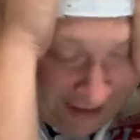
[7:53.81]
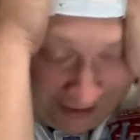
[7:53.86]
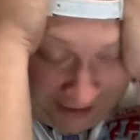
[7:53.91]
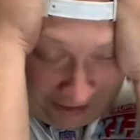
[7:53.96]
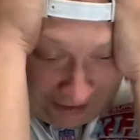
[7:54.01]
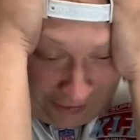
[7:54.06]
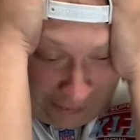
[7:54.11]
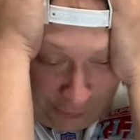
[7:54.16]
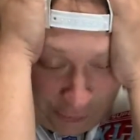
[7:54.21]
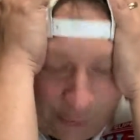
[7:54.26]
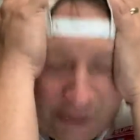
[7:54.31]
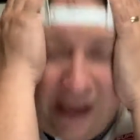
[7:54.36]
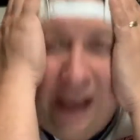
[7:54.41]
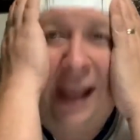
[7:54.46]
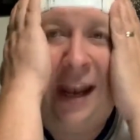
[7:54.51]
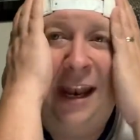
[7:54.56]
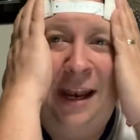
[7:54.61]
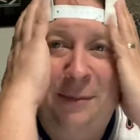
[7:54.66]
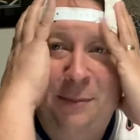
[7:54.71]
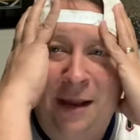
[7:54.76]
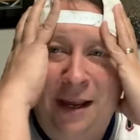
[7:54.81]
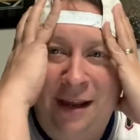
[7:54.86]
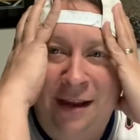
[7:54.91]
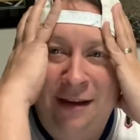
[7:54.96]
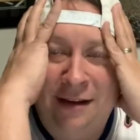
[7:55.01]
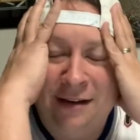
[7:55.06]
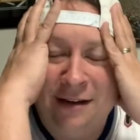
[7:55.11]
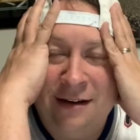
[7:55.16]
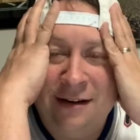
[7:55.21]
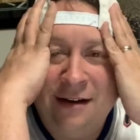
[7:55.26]
Are you kidding
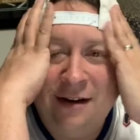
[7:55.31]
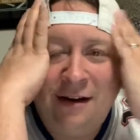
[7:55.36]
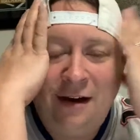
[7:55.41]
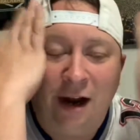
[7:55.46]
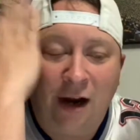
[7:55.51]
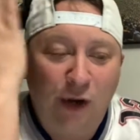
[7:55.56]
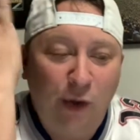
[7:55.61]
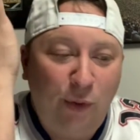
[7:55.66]
me? Are